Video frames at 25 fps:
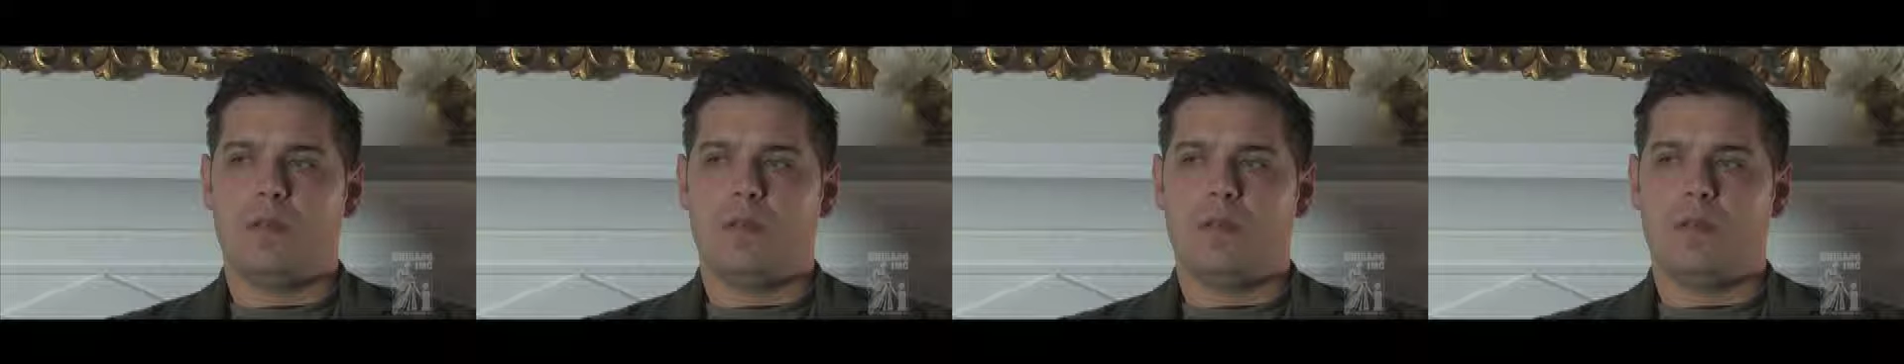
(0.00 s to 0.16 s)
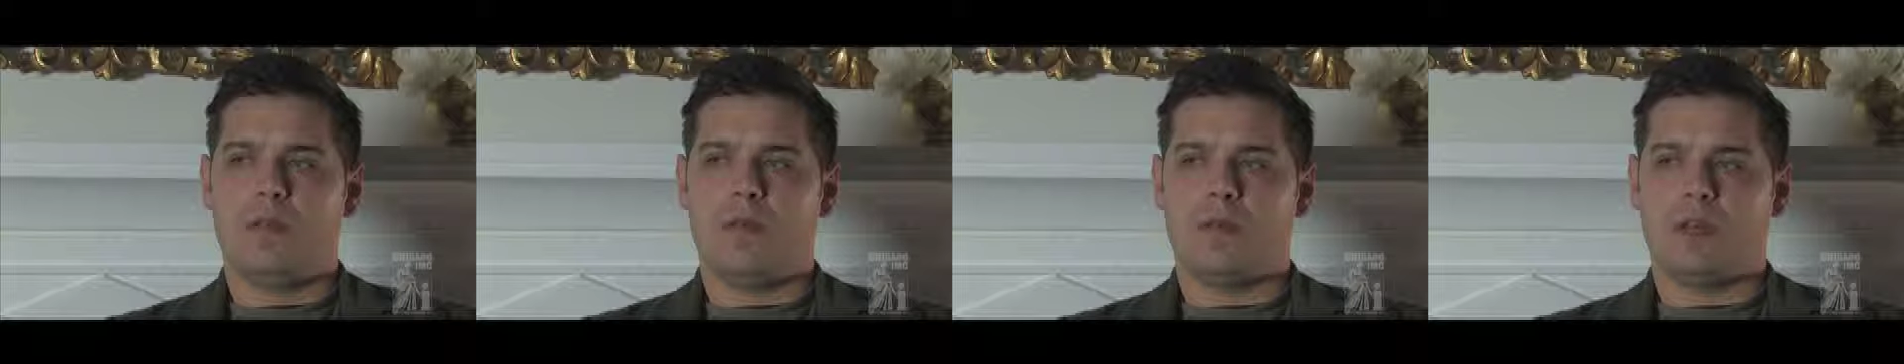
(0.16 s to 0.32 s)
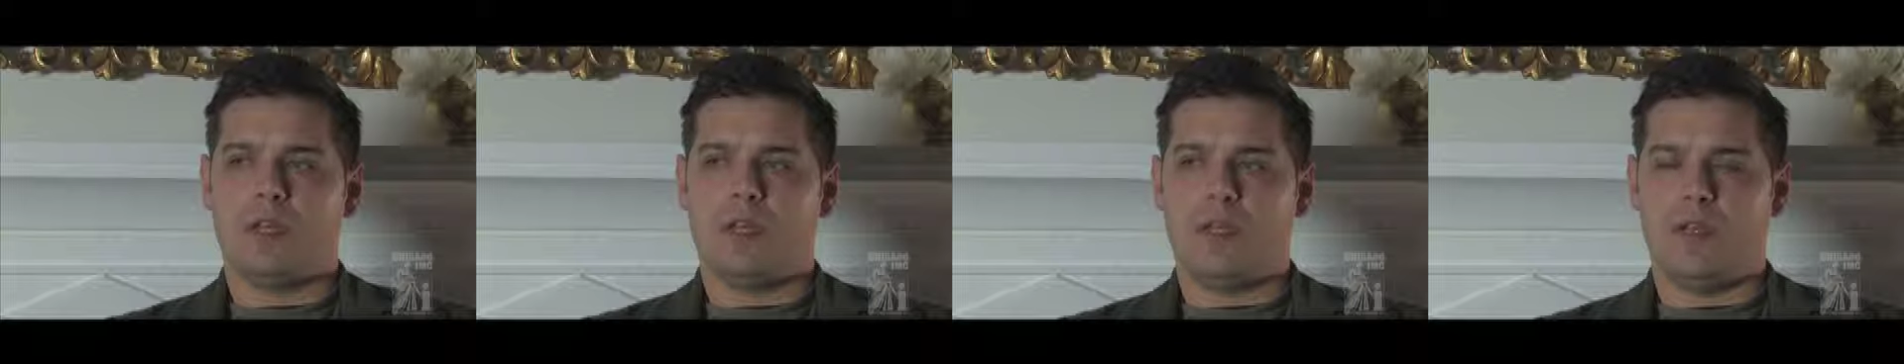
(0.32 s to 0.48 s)

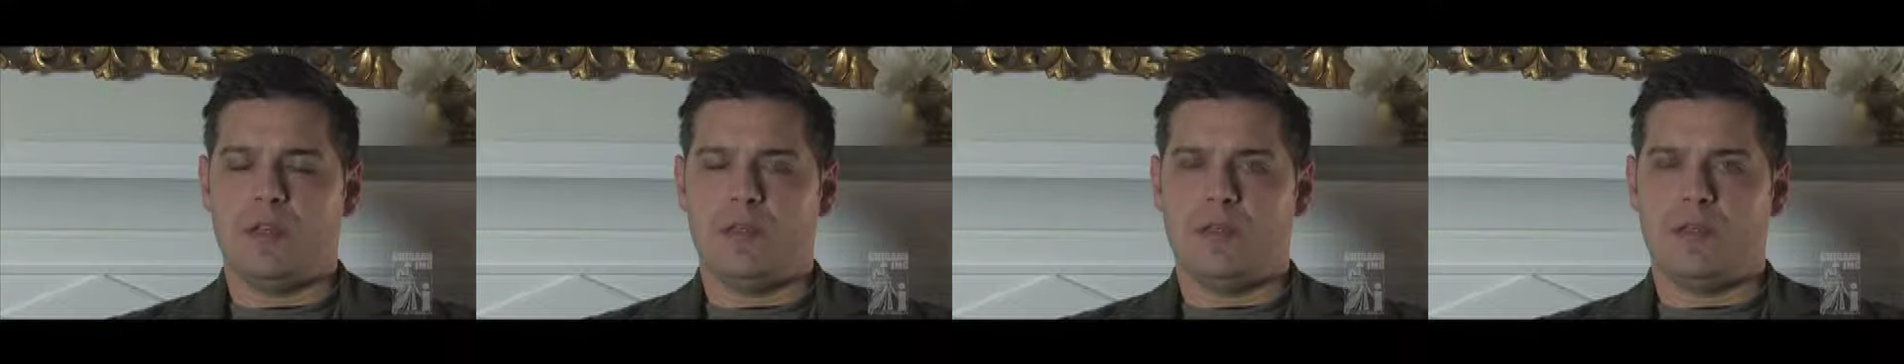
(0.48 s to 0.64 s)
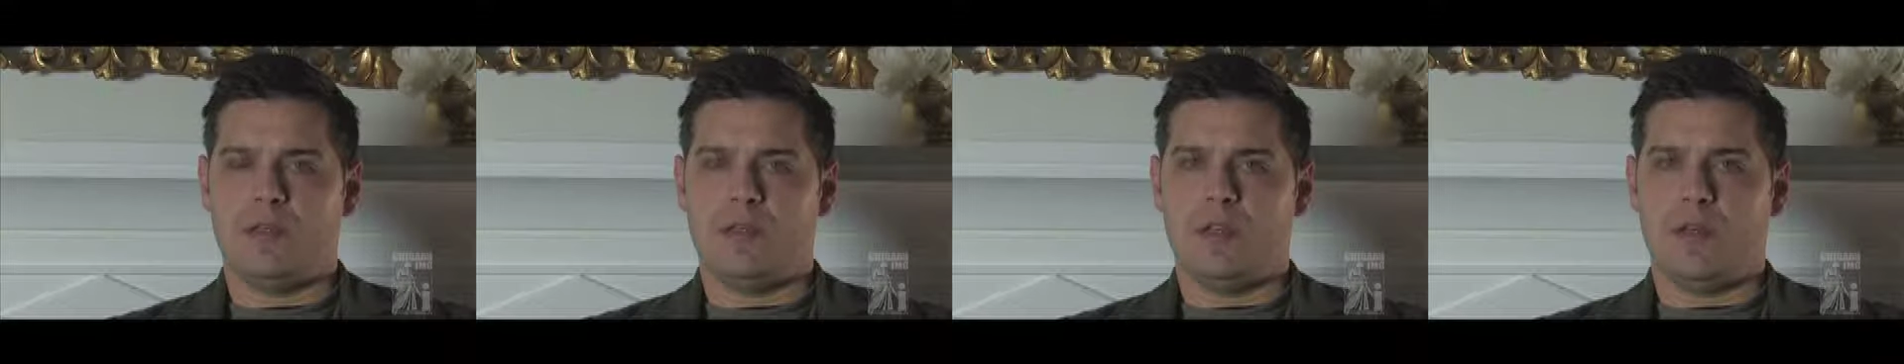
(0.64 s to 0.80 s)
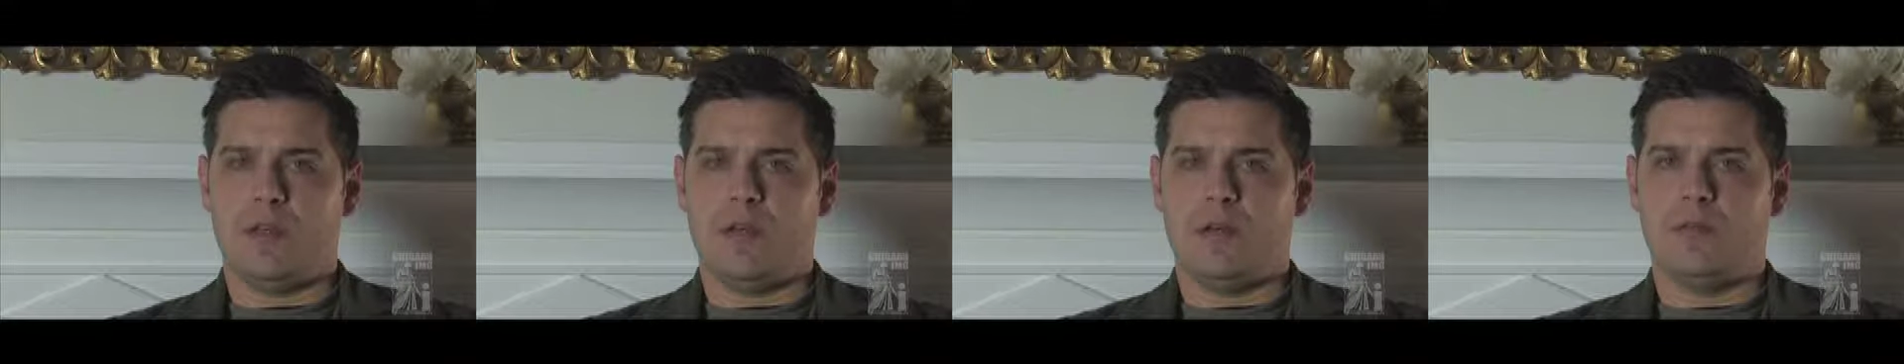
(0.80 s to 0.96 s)
They were
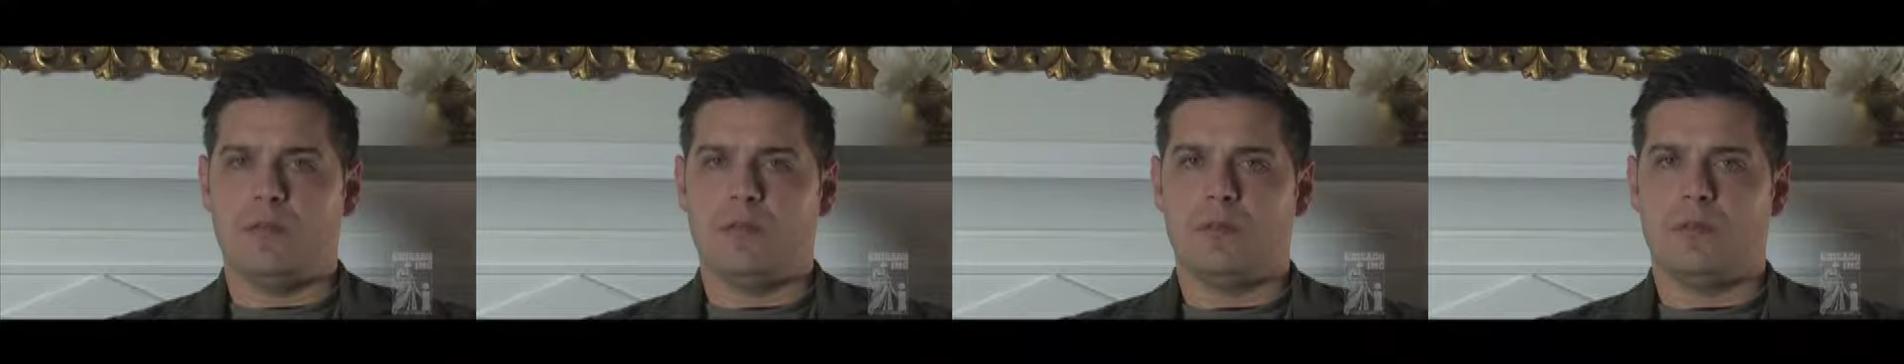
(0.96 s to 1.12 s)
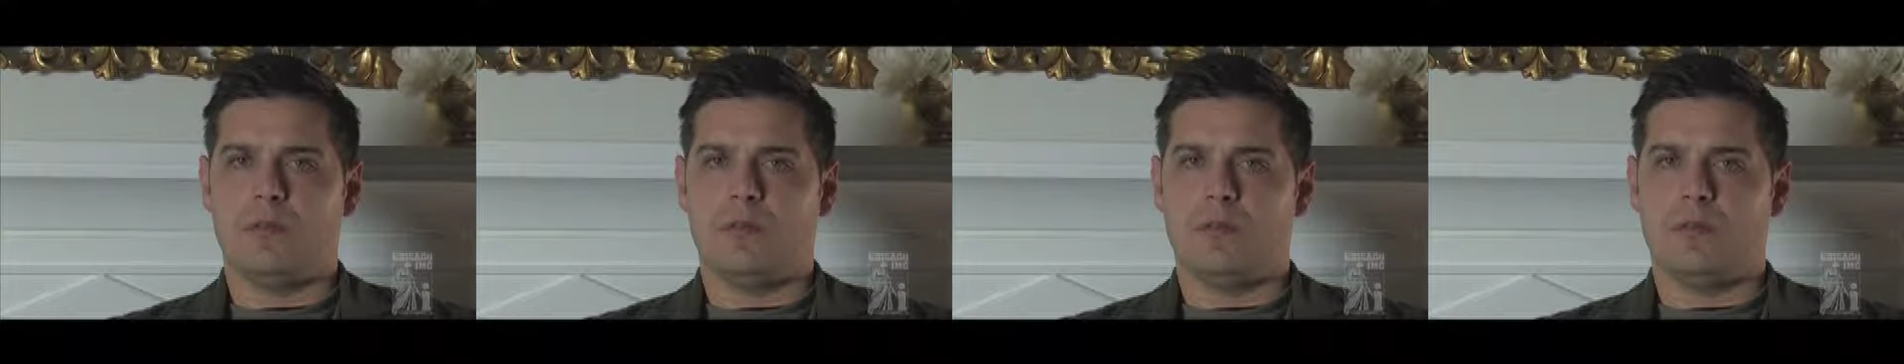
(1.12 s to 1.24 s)
kids though,